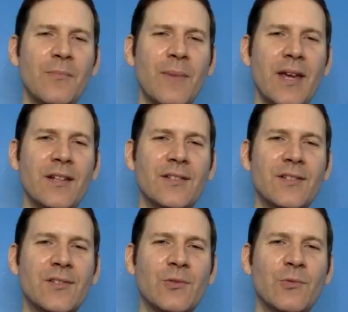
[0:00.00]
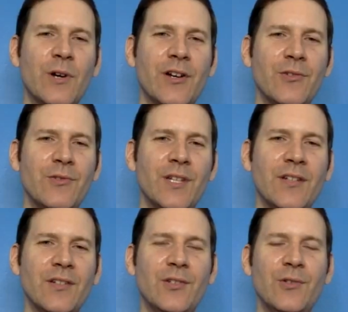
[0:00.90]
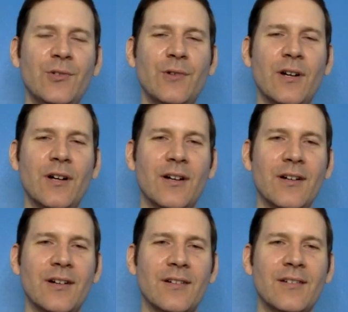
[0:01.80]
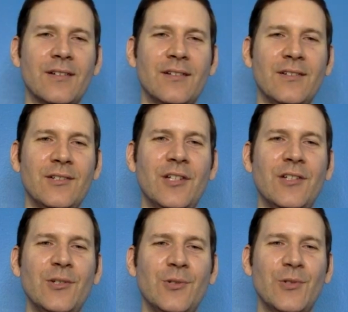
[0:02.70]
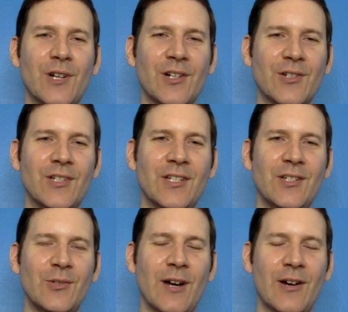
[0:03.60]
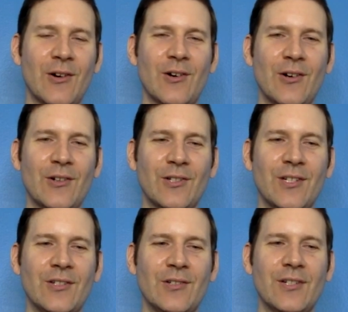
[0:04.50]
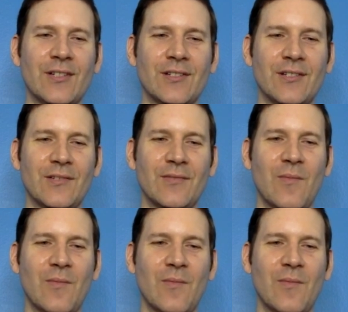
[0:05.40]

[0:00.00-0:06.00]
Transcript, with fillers: made it to where you didn't do uh, you didn't do drugs. You didn't do alcohol. You didn't do that stuff.